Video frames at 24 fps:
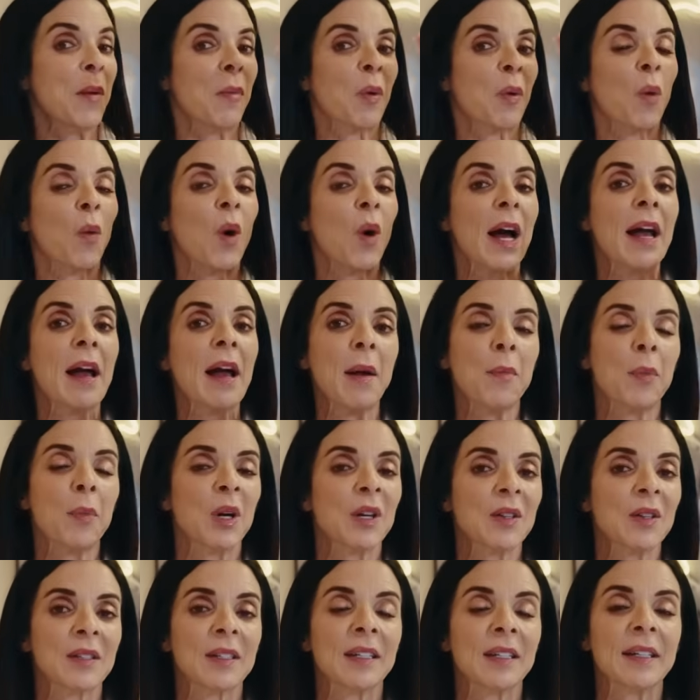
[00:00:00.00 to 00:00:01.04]
but why I
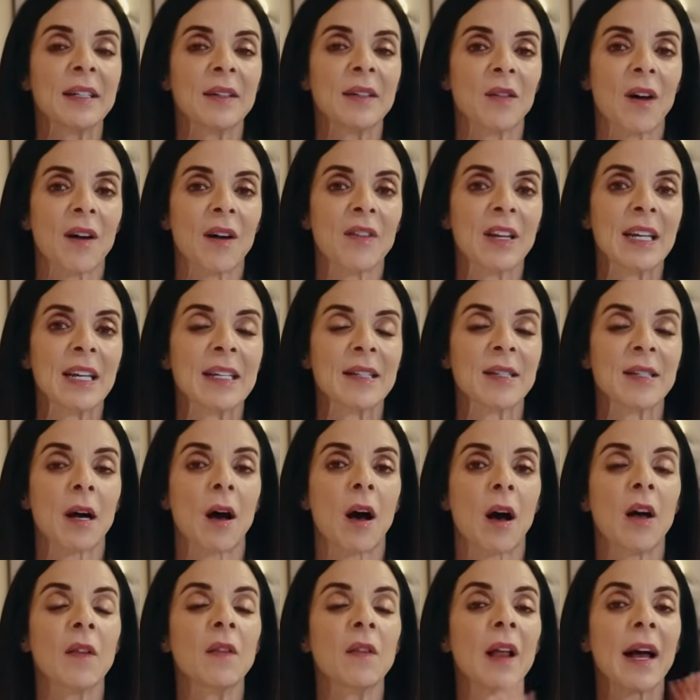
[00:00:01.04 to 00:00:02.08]
personally love it is,
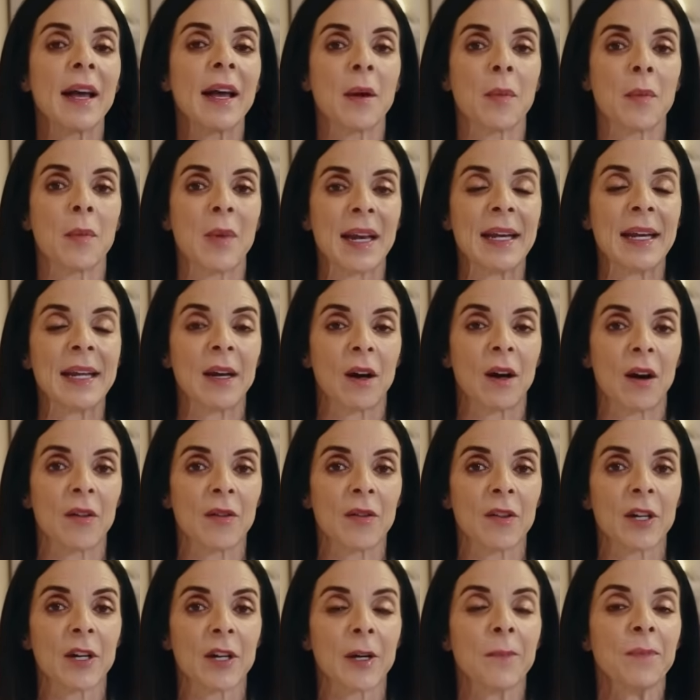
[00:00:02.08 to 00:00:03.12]
unlike many
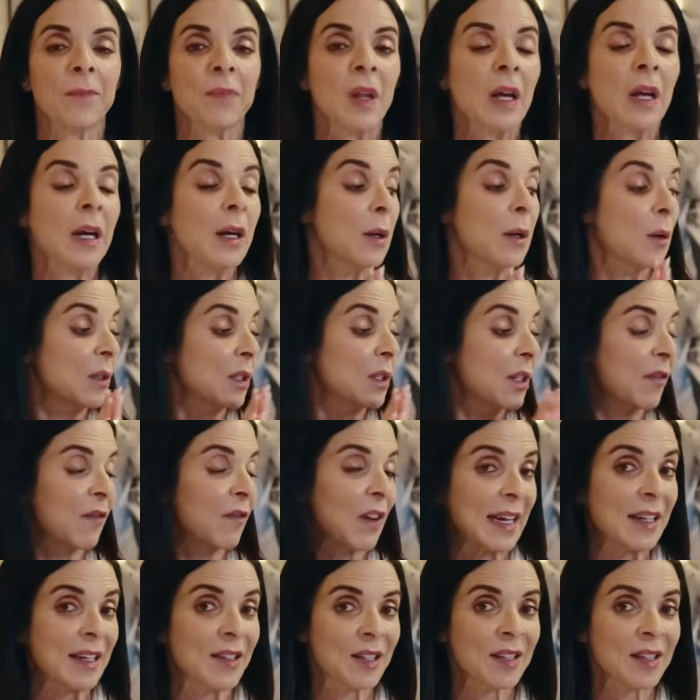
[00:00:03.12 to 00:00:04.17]
other
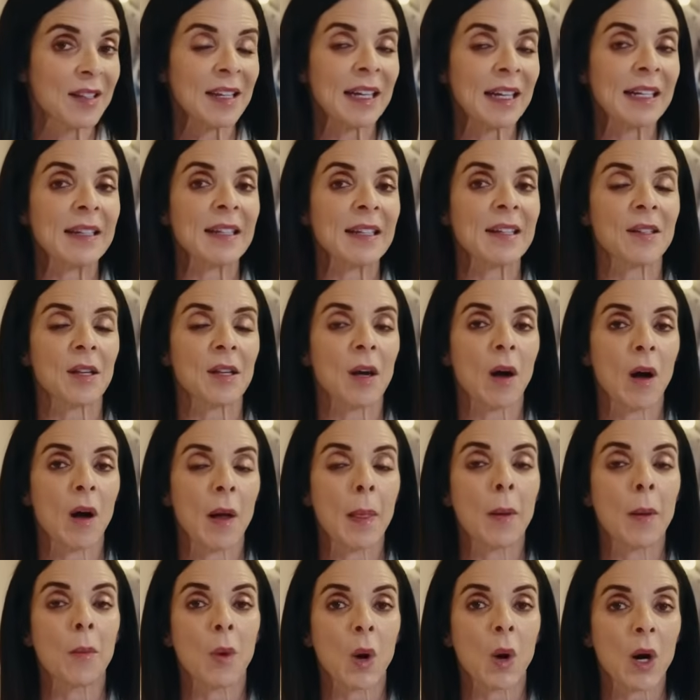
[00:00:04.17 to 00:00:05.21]
devices like this
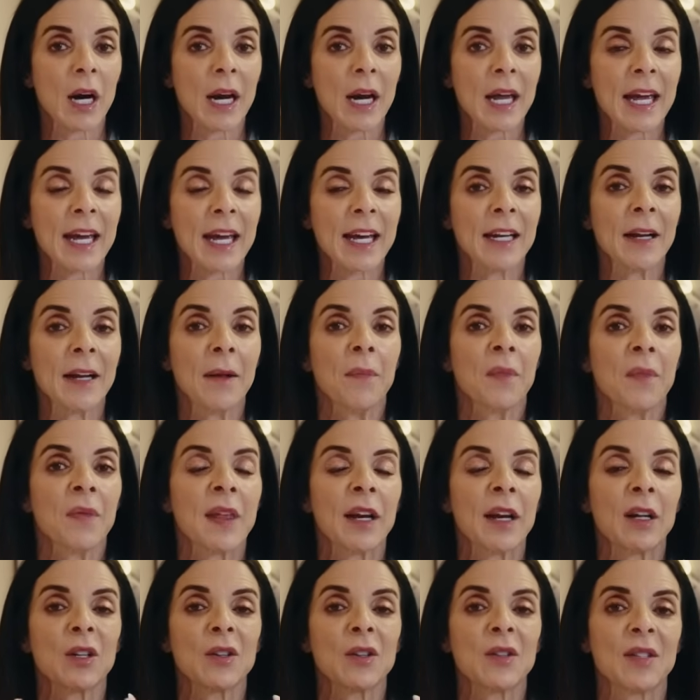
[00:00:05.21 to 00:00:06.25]
on the market
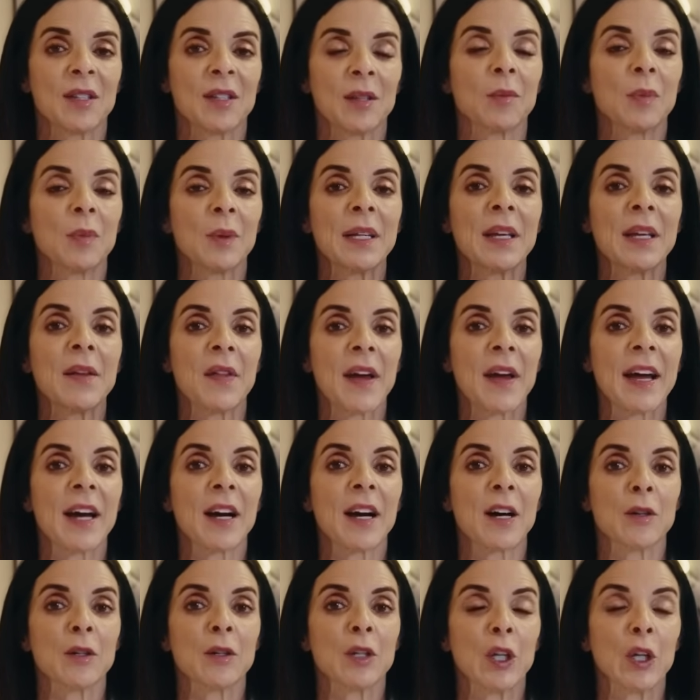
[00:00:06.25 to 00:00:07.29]
that are simply
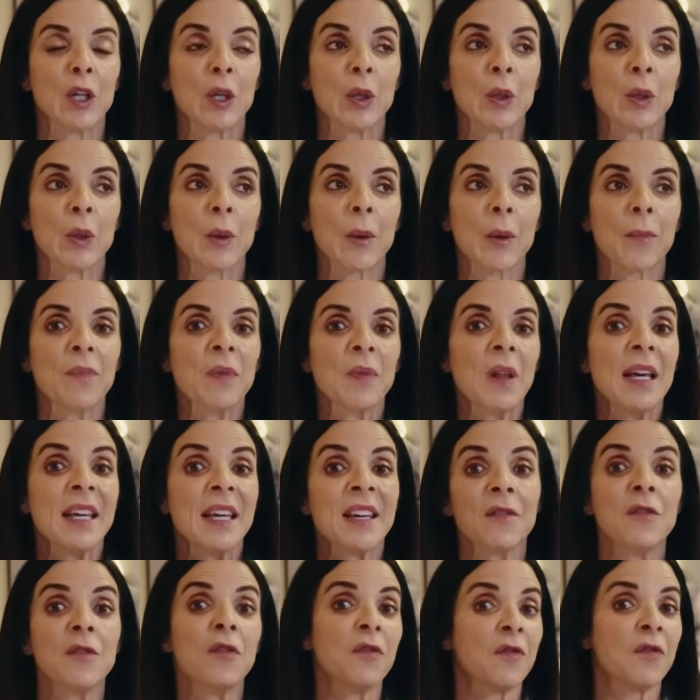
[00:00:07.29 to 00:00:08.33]
there to
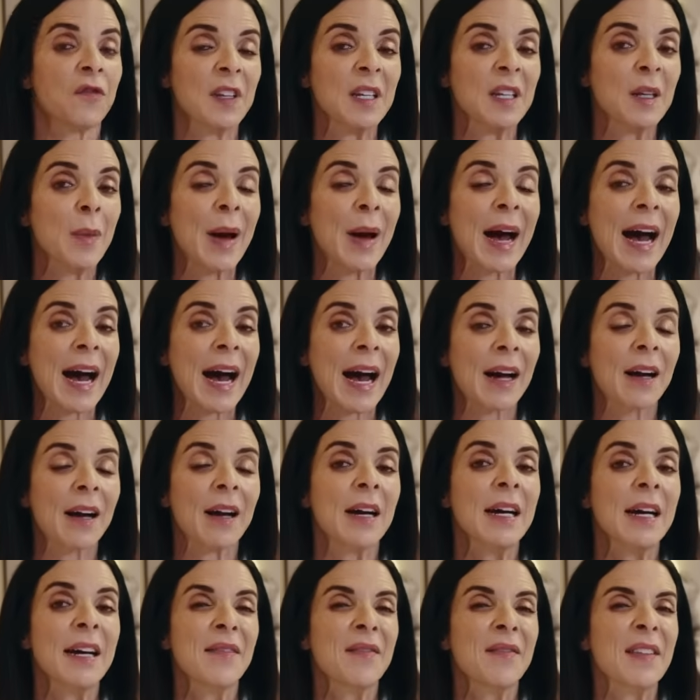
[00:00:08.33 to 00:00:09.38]
give you
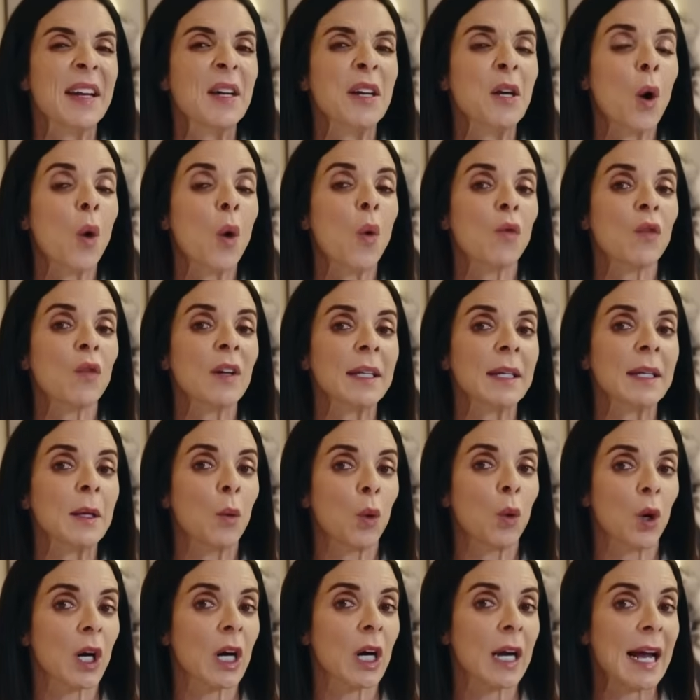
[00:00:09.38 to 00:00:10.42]
feedback, they don't really
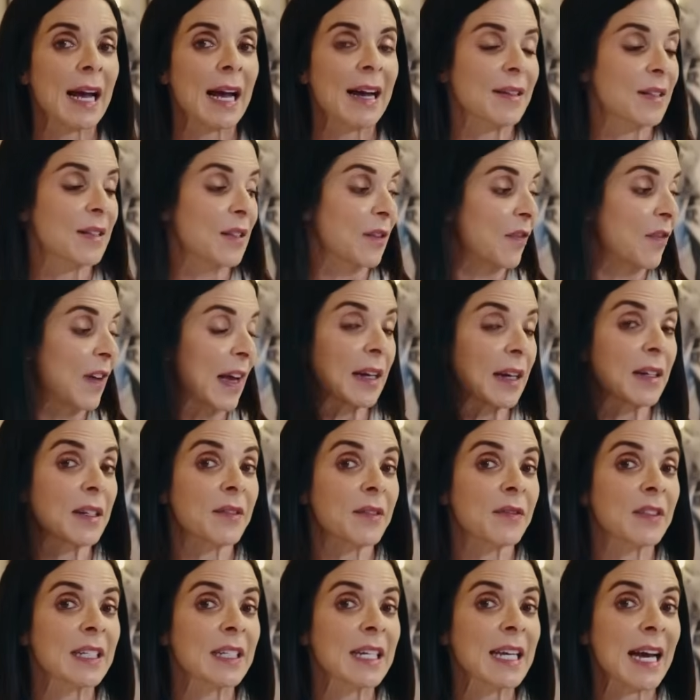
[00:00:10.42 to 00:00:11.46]
work as
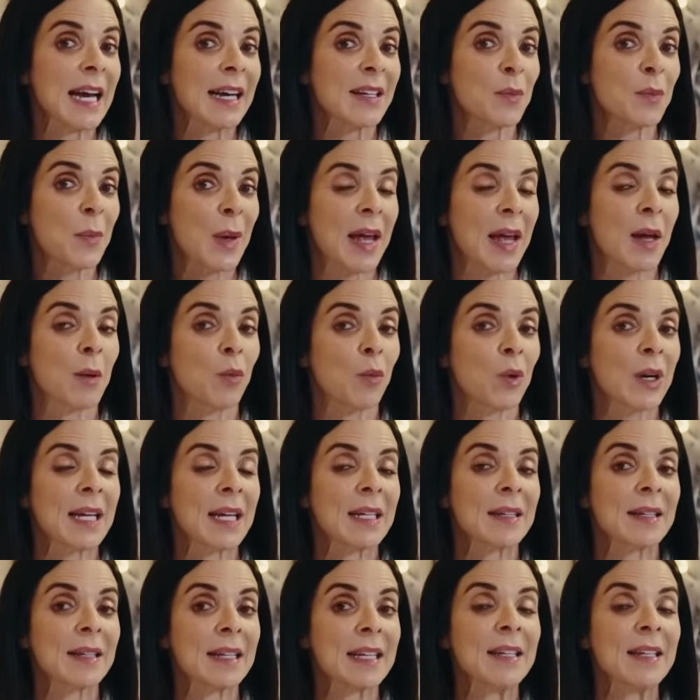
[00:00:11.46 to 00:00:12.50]
effectively as
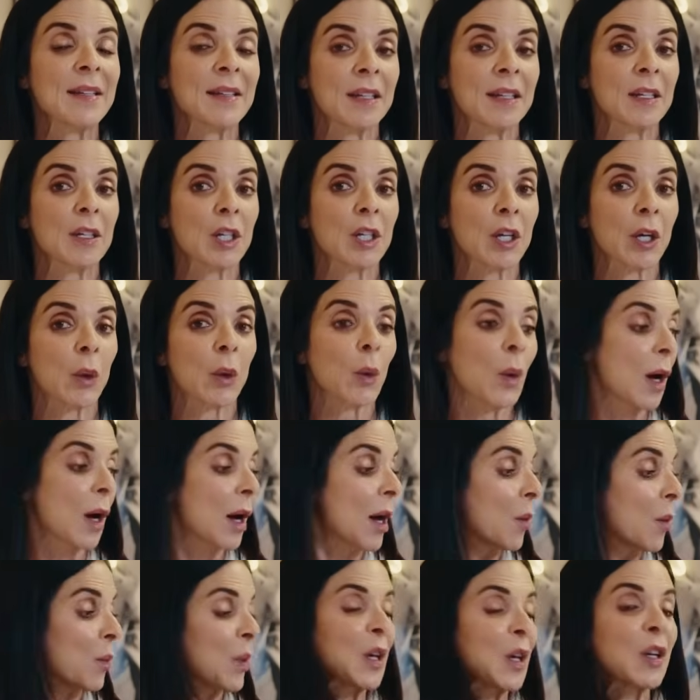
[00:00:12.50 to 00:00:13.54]
PanBrain's EC2,
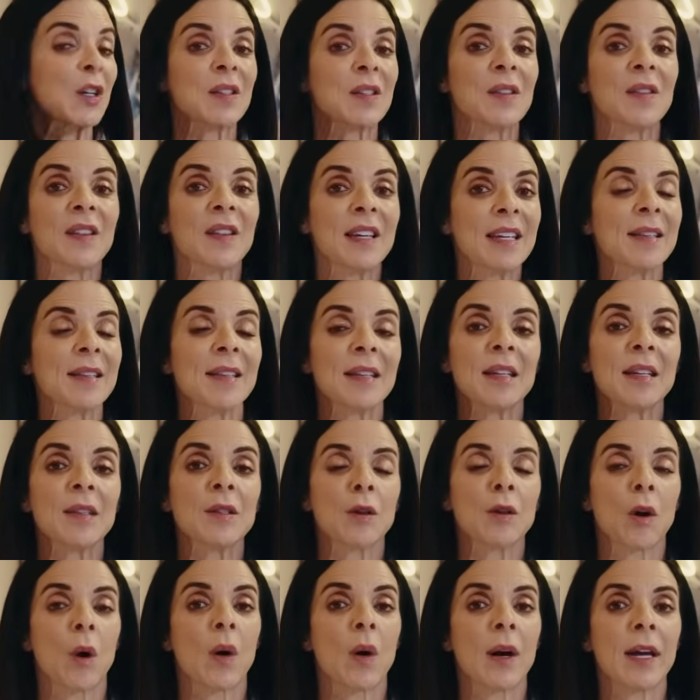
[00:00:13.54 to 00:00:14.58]
because this is
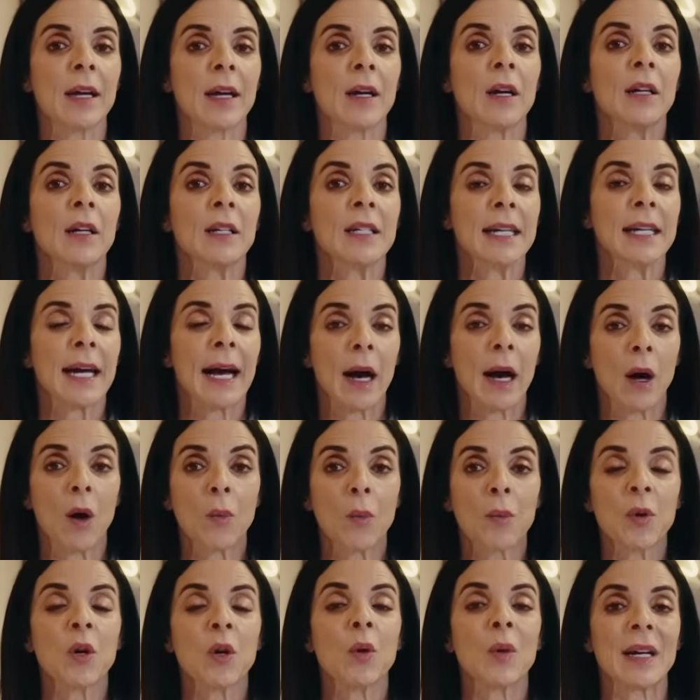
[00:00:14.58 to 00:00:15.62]
going to
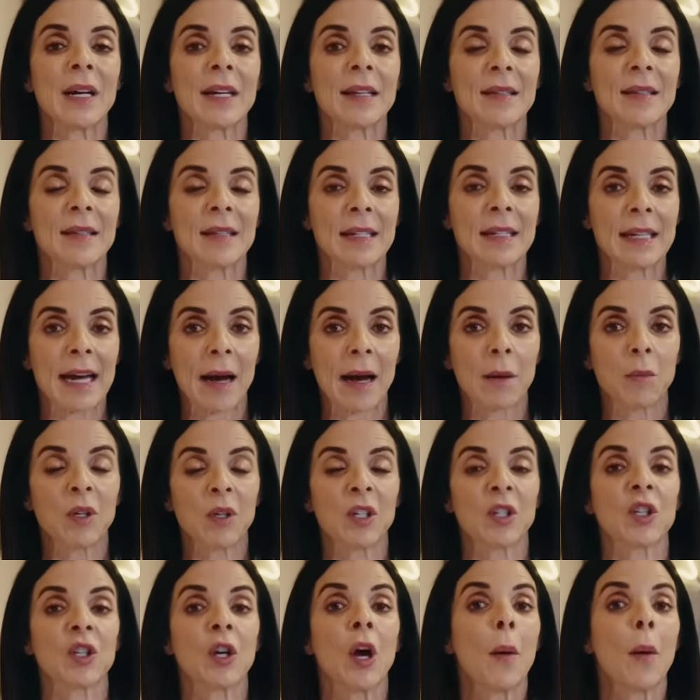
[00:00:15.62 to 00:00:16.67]
help you
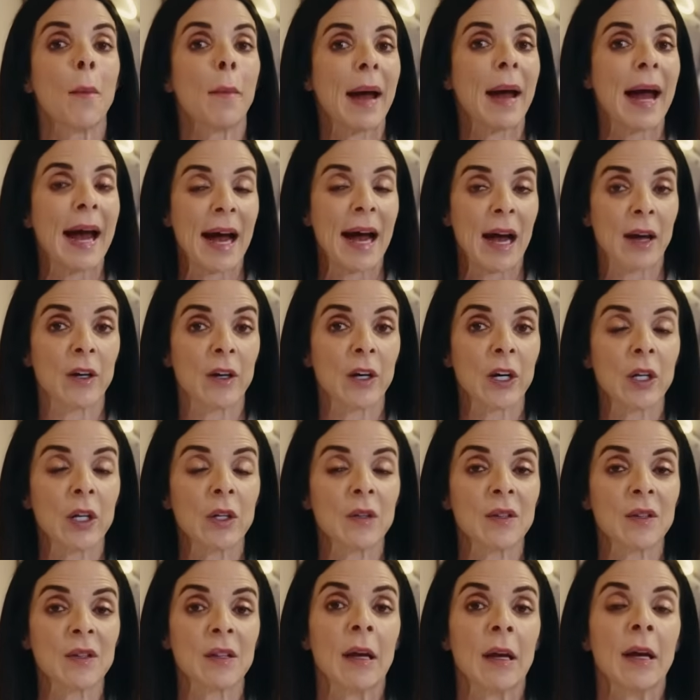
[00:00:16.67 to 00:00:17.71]
establish
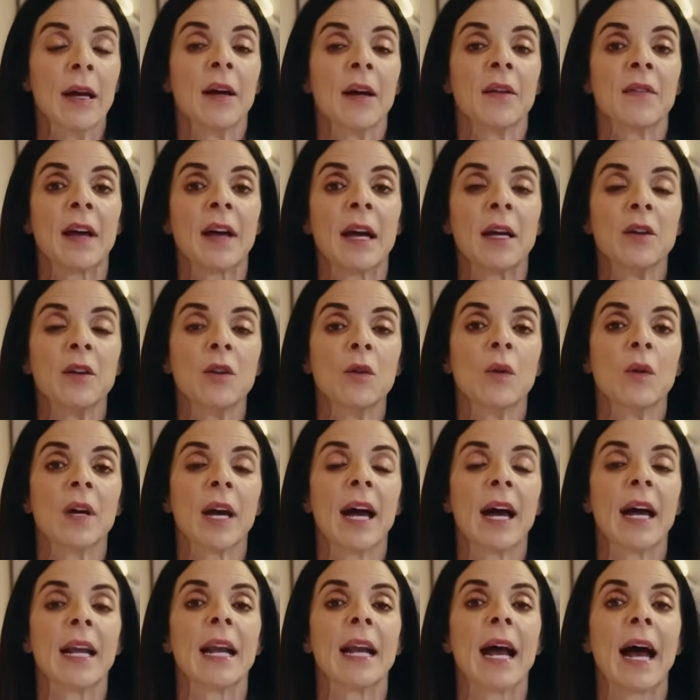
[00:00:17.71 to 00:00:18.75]
patterns that you
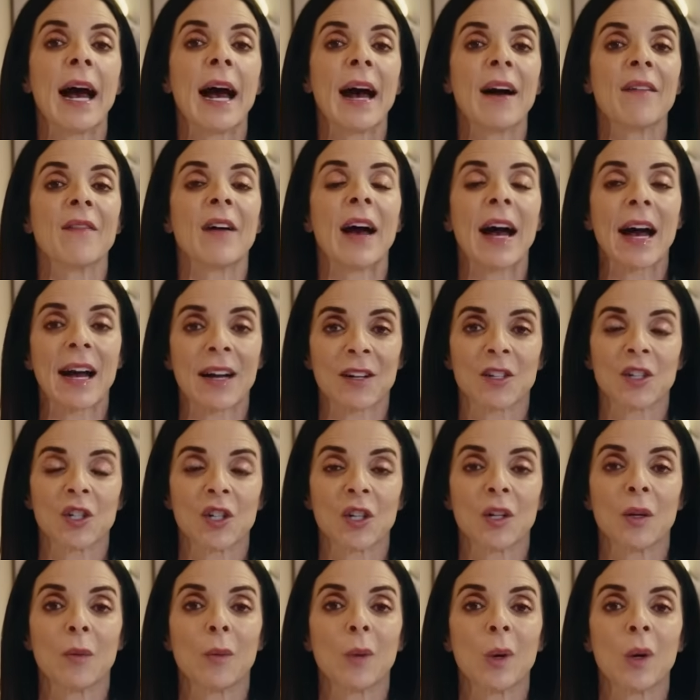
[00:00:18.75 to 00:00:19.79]
can have
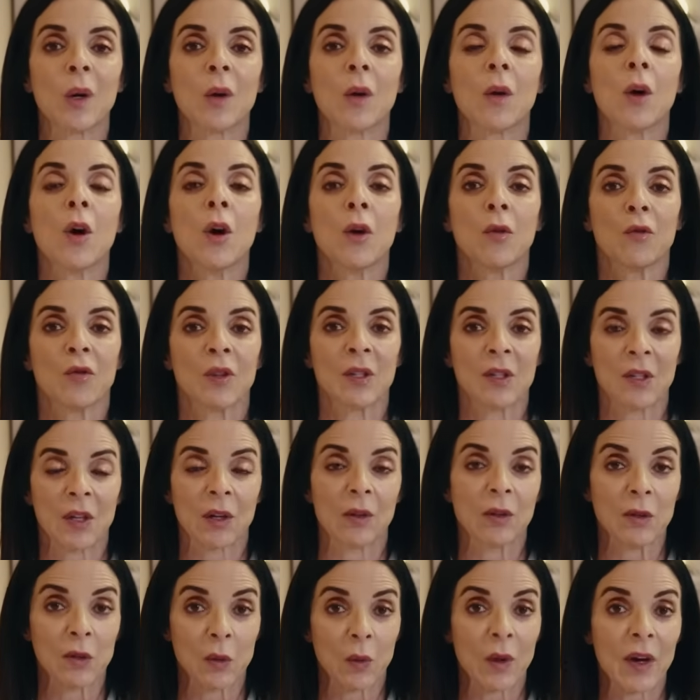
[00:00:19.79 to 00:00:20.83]
actionable
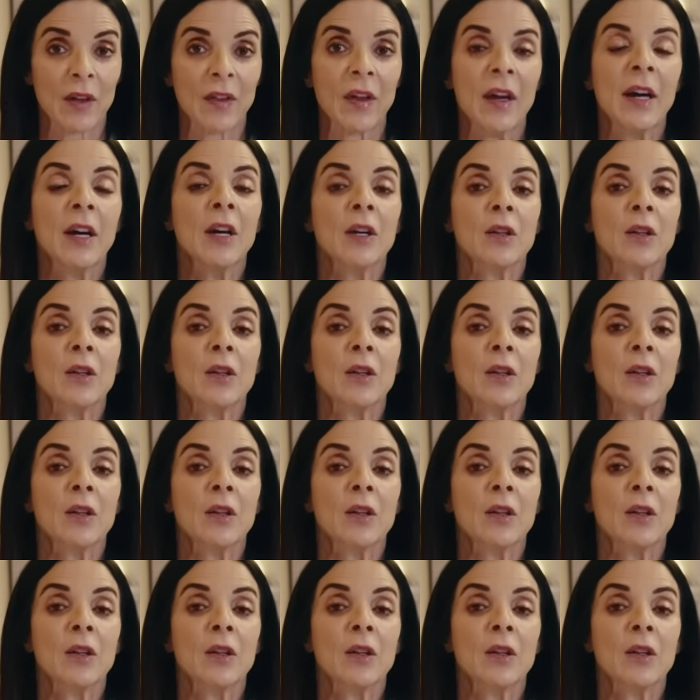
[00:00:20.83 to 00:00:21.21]
results with.